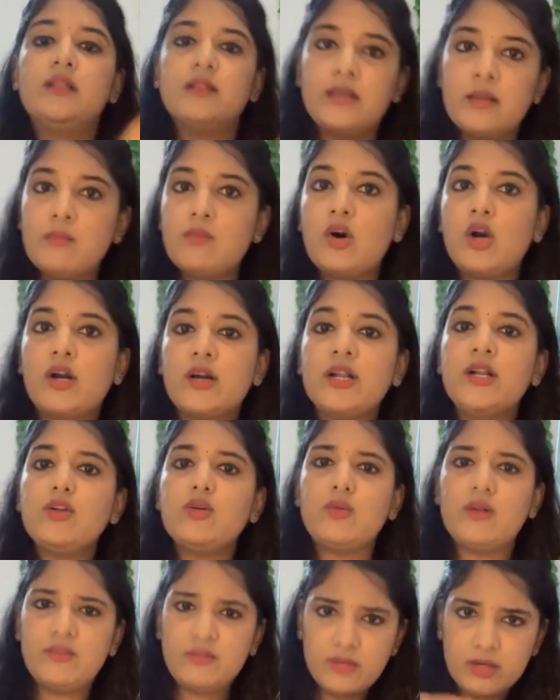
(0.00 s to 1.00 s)
then
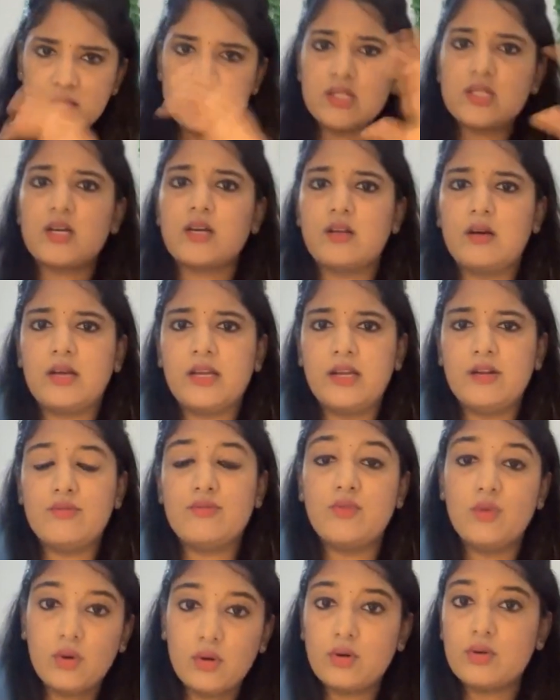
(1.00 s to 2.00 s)
moderate, you would have finished again
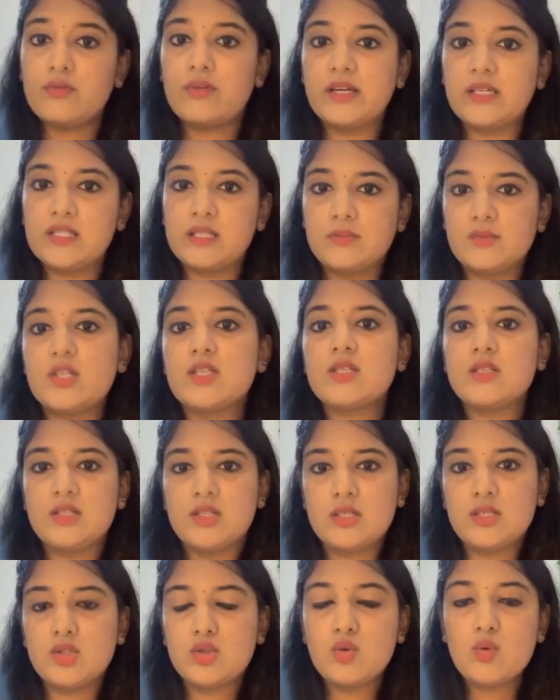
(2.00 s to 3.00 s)
4 to 5 subjects
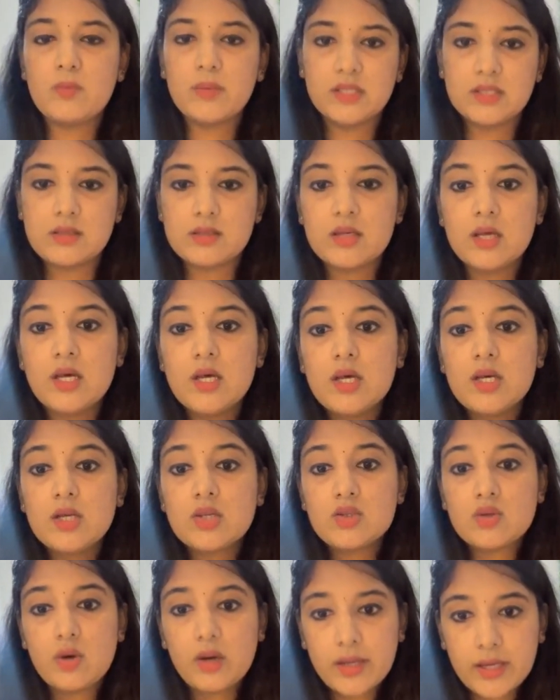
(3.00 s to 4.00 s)
in just 2 months.
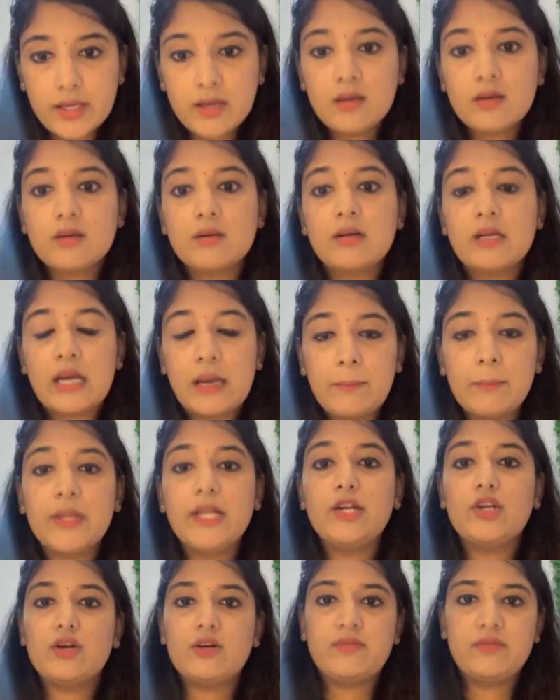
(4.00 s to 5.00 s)
So again,
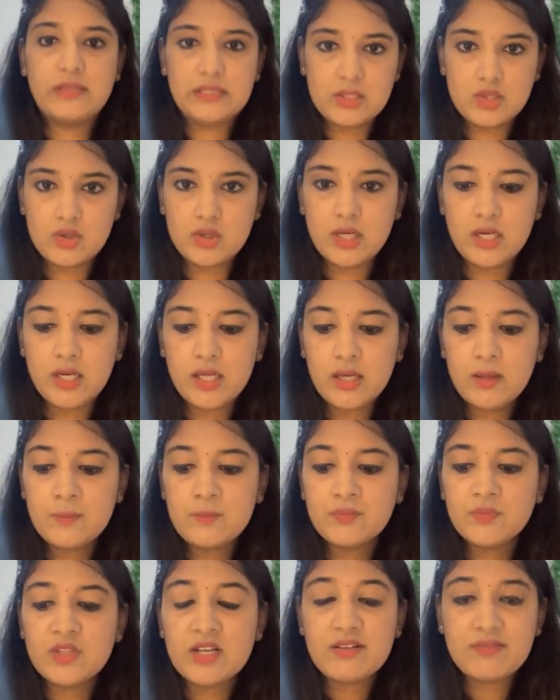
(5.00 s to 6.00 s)
complete your first reading
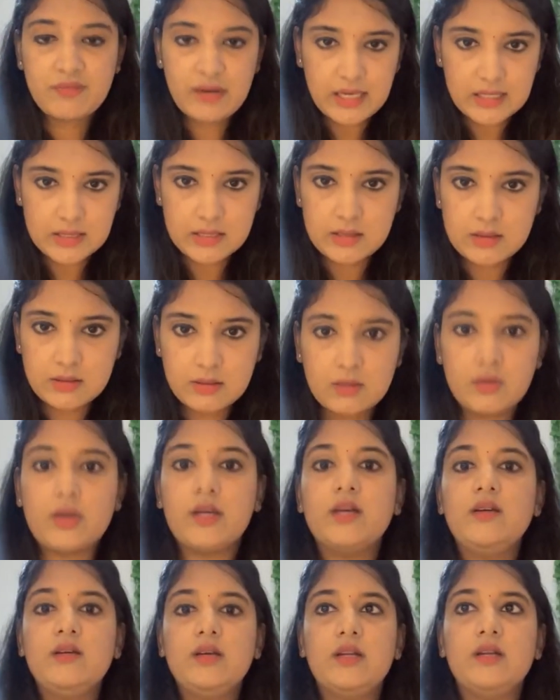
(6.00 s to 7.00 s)
fast.
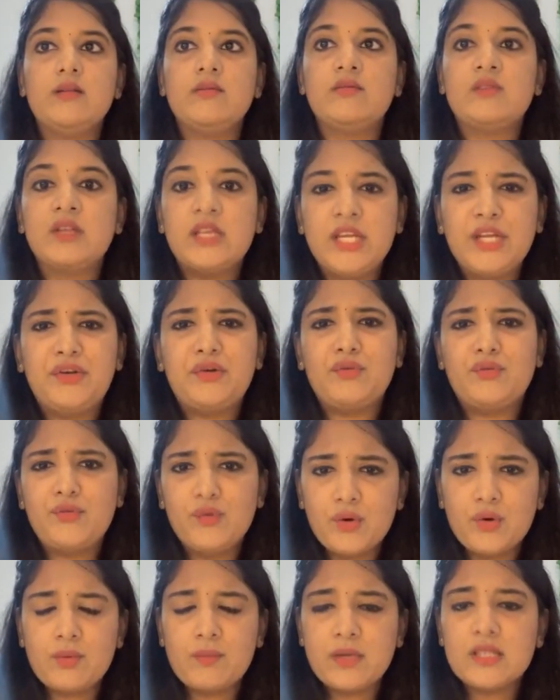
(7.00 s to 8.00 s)
Okay, in 3 to
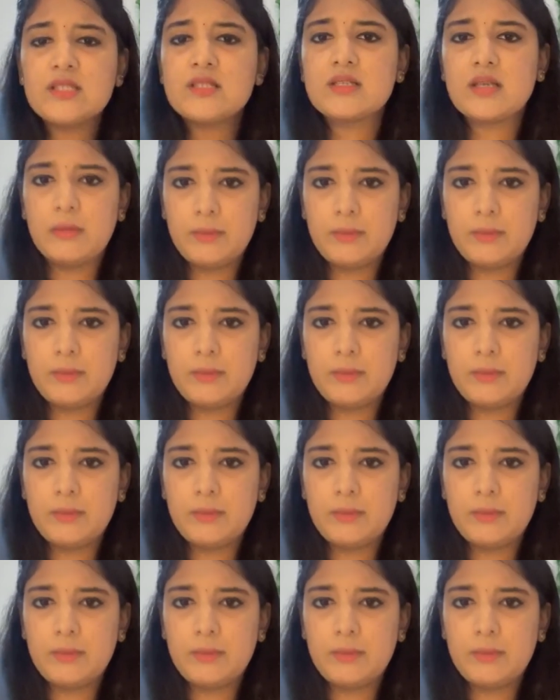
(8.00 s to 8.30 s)
4 months,